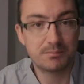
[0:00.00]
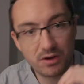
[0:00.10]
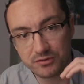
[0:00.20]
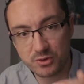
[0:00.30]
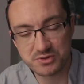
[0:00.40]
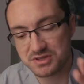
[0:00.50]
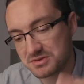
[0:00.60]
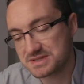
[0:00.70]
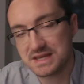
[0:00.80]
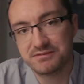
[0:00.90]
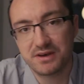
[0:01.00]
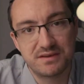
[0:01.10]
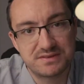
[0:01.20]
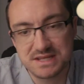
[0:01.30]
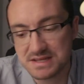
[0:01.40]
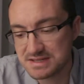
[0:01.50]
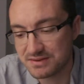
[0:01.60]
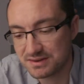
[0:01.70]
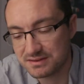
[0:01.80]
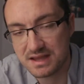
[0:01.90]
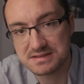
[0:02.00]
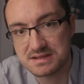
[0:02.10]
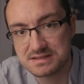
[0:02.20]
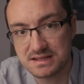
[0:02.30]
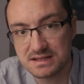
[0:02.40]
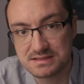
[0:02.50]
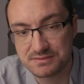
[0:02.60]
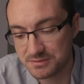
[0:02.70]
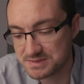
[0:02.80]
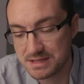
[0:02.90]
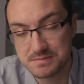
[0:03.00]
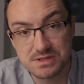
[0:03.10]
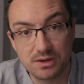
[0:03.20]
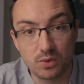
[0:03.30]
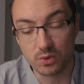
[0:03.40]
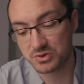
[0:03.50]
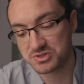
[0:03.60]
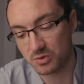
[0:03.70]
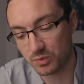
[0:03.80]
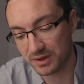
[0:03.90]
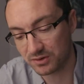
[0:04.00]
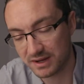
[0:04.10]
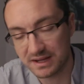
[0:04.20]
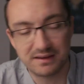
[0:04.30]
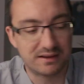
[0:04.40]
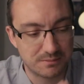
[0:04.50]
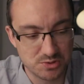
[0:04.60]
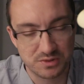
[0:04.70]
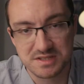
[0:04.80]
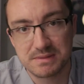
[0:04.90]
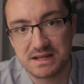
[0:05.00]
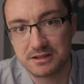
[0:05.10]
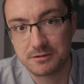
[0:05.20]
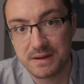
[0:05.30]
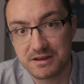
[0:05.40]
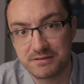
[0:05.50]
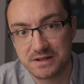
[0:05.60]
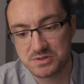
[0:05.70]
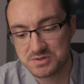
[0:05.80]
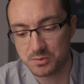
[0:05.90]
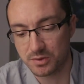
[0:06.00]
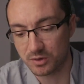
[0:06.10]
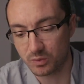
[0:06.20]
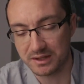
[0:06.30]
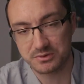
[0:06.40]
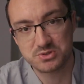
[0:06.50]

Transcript: But of course, those T5 and T7 SSDs from Samsung also work great, and I'm sure there's many other manufacturers that work well